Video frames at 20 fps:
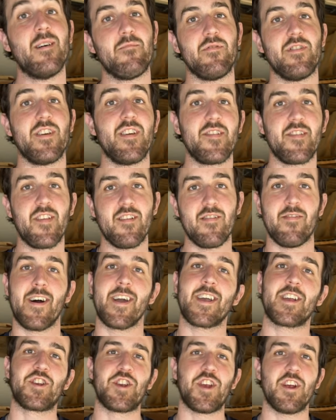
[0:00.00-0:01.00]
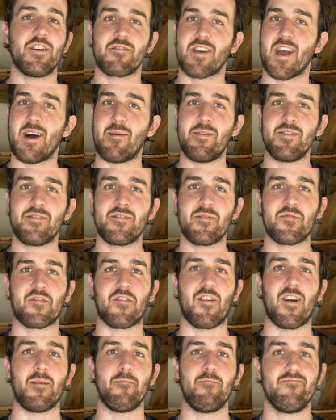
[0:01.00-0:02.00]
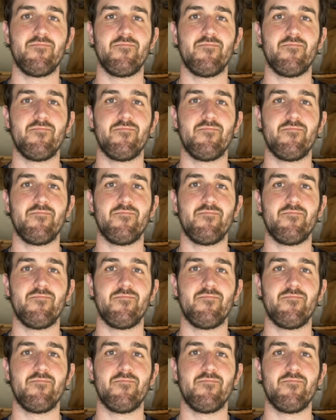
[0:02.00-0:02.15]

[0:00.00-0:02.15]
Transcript: Please like, share, comment, and subscribe.